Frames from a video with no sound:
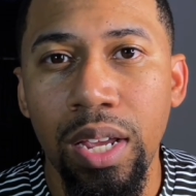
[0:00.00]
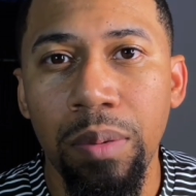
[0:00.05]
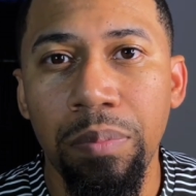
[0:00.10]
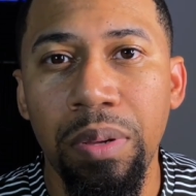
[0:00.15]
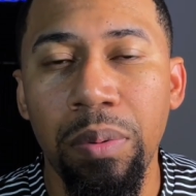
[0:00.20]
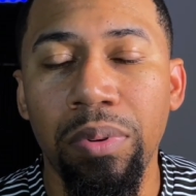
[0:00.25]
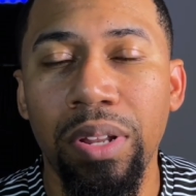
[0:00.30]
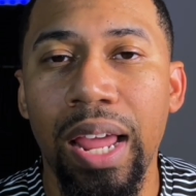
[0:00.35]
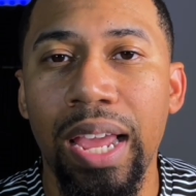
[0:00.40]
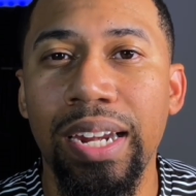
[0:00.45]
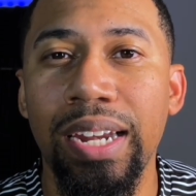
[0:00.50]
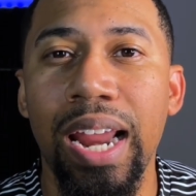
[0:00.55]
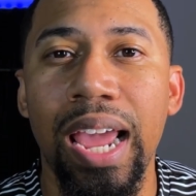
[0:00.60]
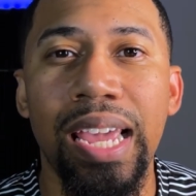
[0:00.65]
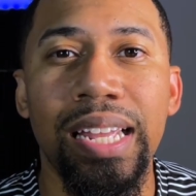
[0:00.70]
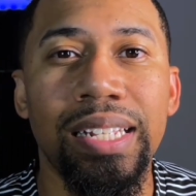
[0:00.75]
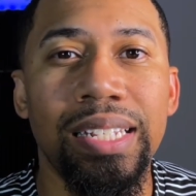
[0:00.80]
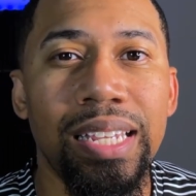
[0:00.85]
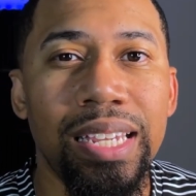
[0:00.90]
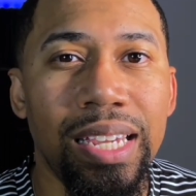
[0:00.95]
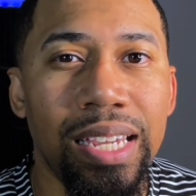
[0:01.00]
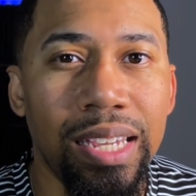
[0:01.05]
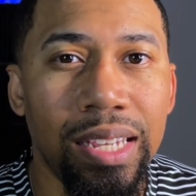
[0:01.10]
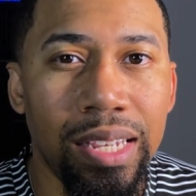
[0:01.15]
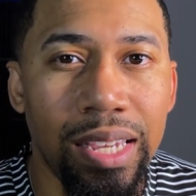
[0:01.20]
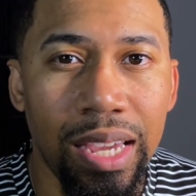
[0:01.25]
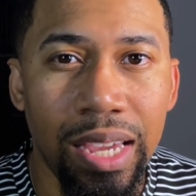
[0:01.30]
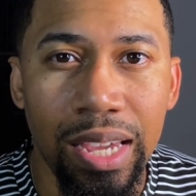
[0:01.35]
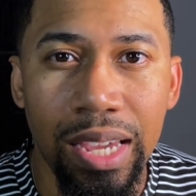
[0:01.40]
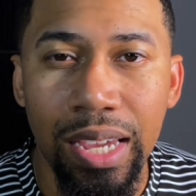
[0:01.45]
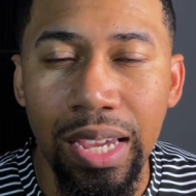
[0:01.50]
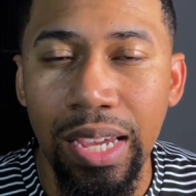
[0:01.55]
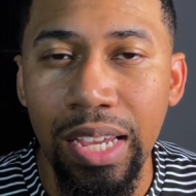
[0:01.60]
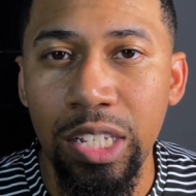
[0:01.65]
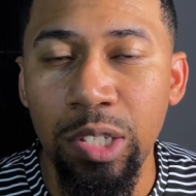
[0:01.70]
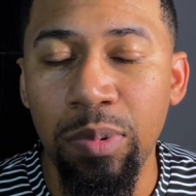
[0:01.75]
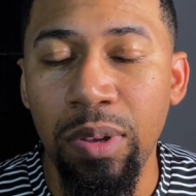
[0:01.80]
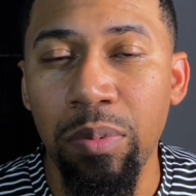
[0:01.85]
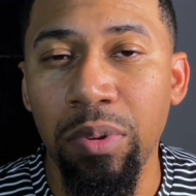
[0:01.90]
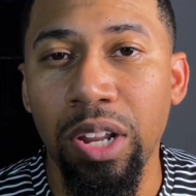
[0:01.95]
people like 19
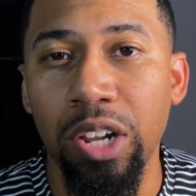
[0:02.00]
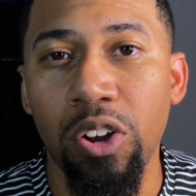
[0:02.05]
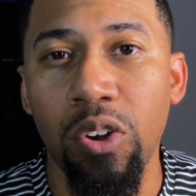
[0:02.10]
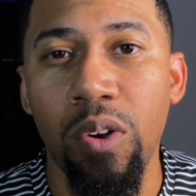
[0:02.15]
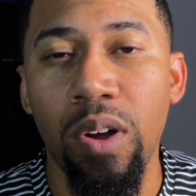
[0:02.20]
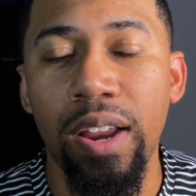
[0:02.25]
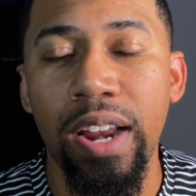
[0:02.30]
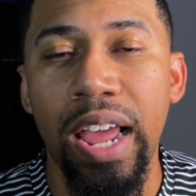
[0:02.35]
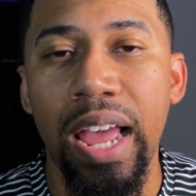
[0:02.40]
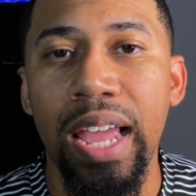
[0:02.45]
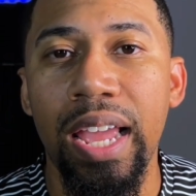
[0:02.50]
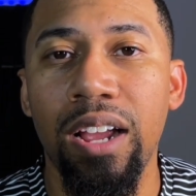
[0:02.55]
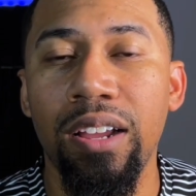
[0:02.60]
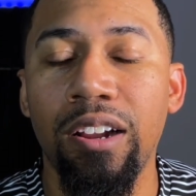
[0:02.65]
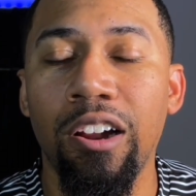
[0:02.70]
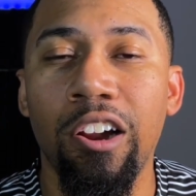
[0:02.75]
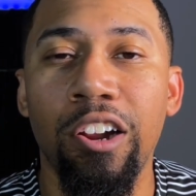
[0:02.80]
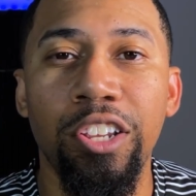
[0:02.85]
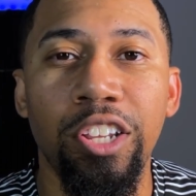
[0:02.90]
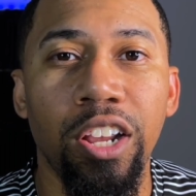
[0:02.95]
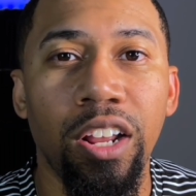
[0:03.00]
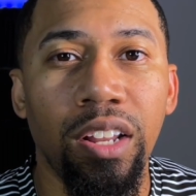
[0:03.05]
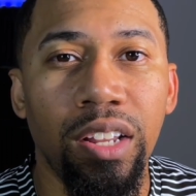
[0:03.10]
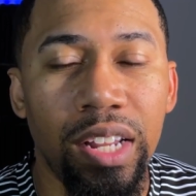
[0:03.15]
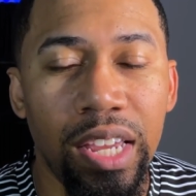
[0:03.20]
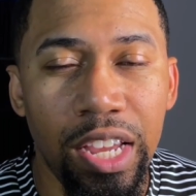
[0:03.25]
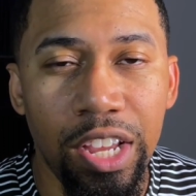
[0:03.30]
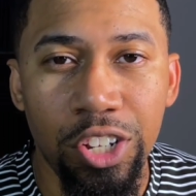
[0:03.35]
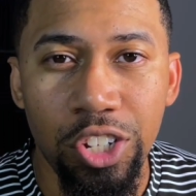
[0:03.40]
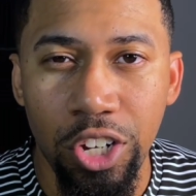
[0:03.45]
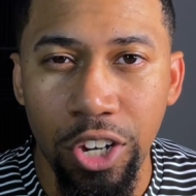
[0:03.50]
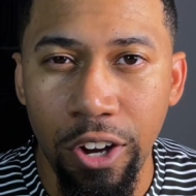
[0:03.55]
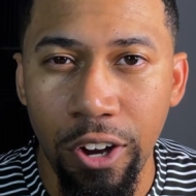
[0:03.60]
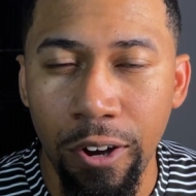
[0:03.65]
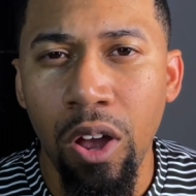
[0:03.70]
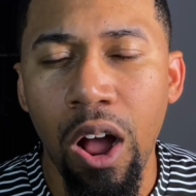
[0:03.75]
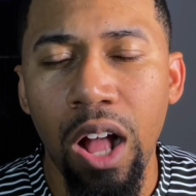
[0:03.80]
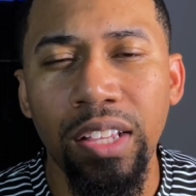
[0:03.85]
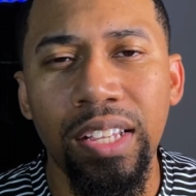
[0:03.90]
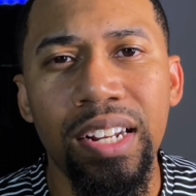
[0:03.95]
Keys, people are going at Earn Your Leisure,
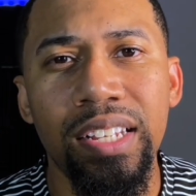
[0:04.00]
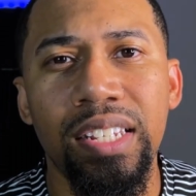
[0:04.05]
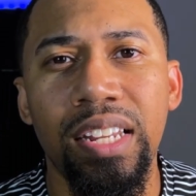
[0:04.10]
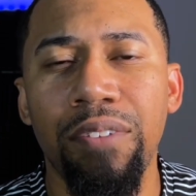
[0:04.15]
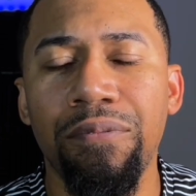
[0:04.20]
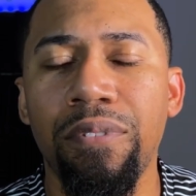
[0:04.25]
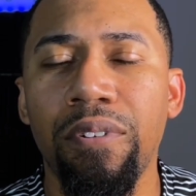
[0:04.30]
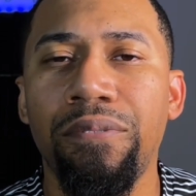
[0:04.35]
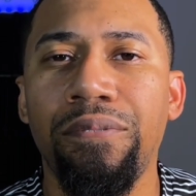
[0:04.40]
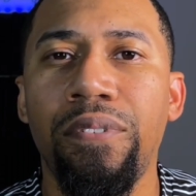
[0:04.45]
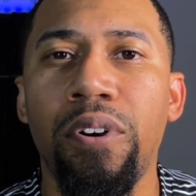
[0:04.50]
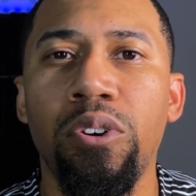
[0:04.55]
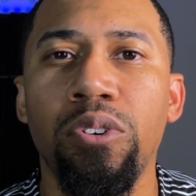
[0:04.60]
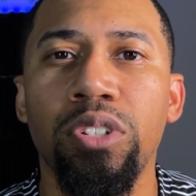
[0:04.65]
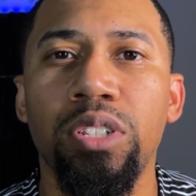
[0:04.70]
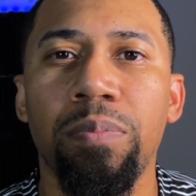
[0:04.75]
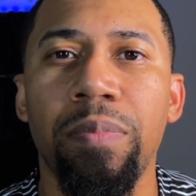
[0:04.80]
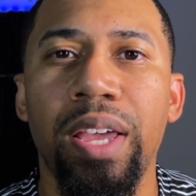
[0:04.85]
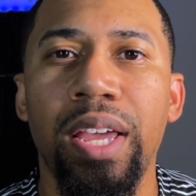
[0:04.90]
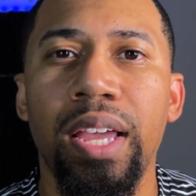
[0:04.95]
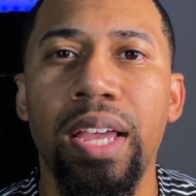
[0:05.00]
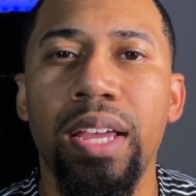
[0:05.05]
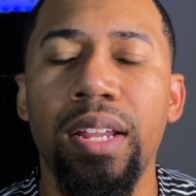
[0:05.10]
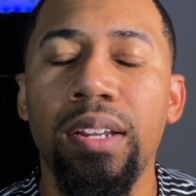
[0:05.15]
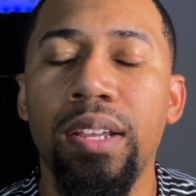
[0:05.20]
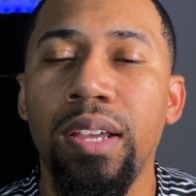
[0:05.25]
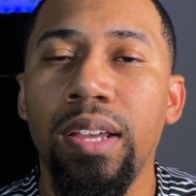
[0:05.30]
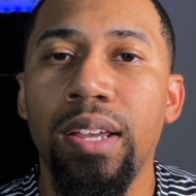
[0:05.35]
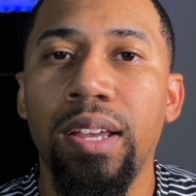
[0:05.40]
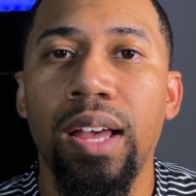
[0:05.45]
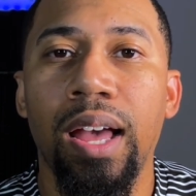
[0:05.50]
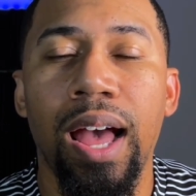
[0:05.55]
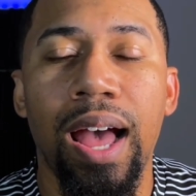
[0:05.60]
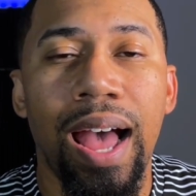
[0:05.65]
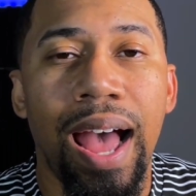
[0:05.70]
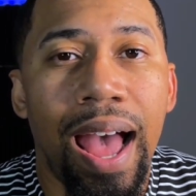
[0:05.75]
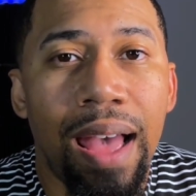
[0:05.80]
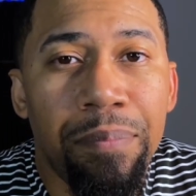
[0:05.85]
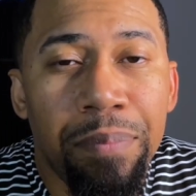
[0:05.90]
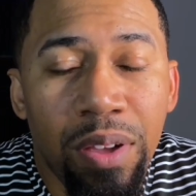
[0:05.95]
all of these different folks, man.
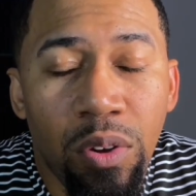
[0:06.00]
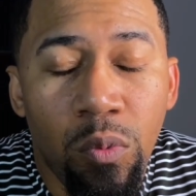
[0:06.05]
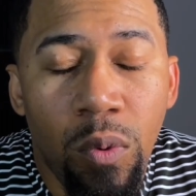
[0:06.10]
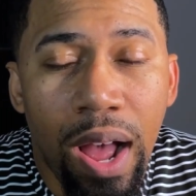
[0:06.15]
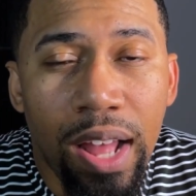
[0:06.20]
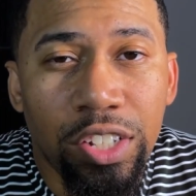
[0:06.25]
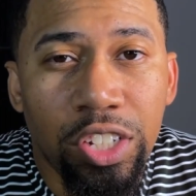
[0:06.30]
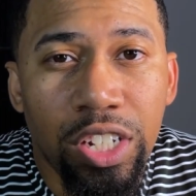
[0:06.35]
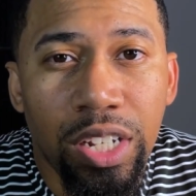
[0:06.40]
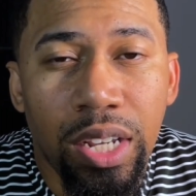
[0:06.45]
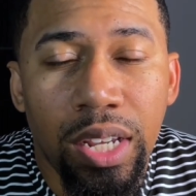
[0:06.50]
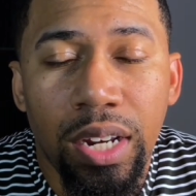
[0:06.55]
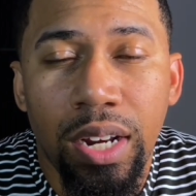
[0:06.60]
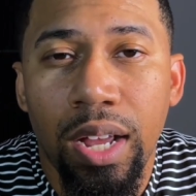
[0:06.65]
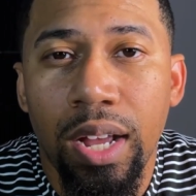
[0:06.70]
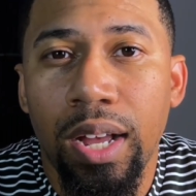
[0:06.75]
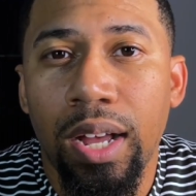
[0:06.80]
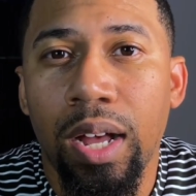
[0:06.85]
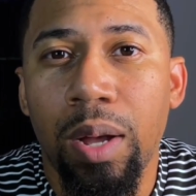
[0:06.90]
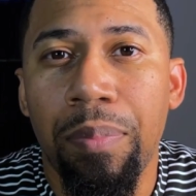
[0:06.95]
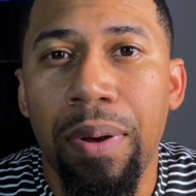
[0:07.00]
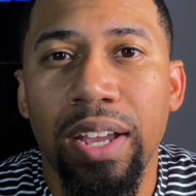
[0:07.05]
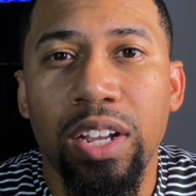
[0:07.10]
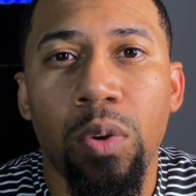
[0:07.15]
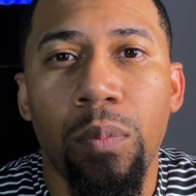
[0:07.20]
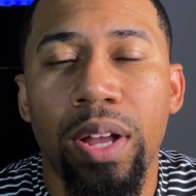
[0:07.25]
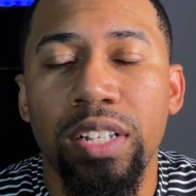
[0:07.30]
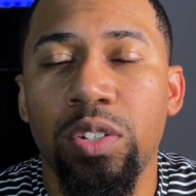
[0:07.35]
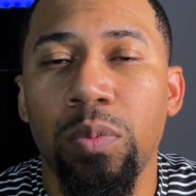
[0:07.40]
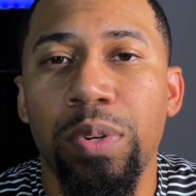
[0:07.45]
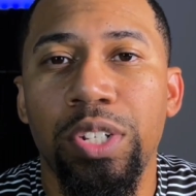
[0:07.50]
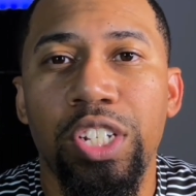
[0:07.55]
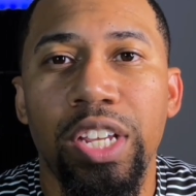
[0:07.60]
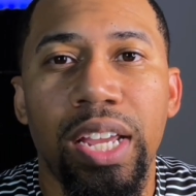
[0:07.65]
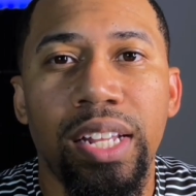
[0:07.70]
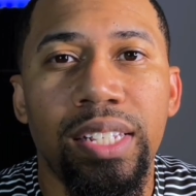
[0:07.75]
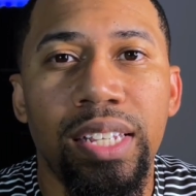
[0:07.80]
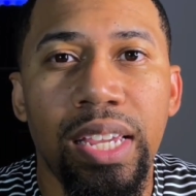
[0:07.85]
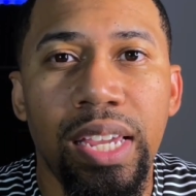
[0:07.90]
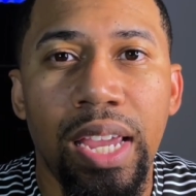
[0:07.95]
I've been watching Paco Bacha with
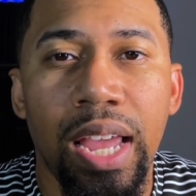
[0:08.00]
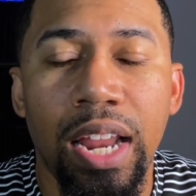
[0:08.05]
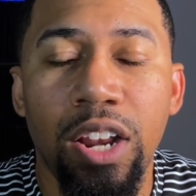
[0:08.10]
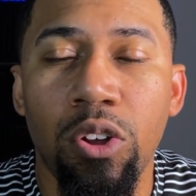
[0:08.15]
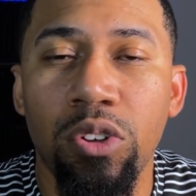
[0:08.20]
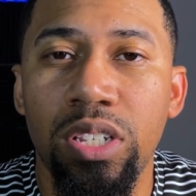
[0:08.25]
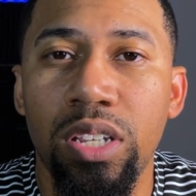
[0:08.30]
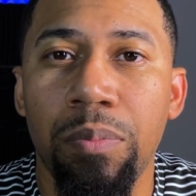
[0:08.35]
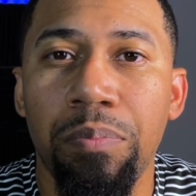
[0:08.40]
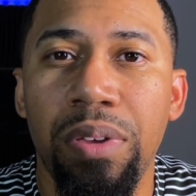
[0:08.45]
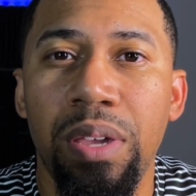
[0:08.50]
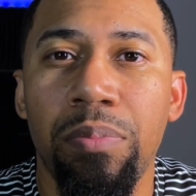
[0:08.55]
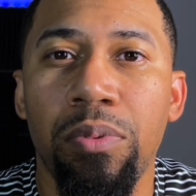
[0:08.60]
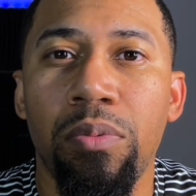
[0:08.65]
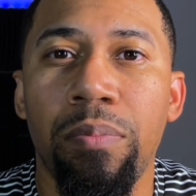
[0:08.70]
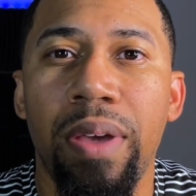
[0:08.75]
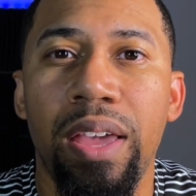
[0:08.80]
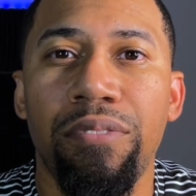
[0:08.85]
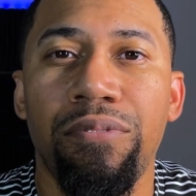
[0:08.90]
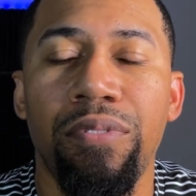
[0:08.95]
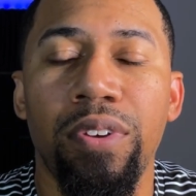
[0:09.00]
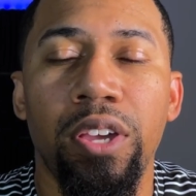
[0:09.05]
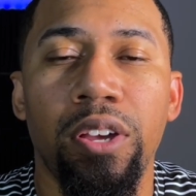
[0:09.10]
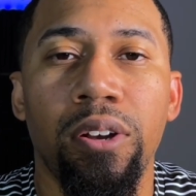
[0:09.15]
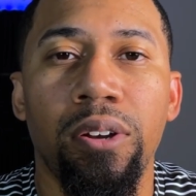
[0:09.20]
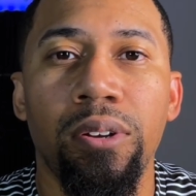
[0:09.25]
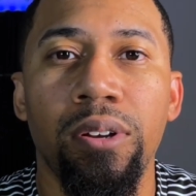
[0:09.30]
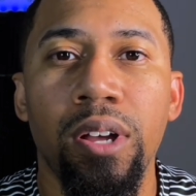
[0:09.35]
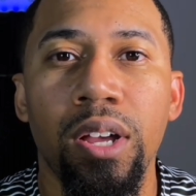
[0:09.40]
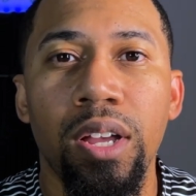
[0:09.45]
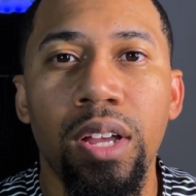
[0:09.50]
JT. I know some people may feel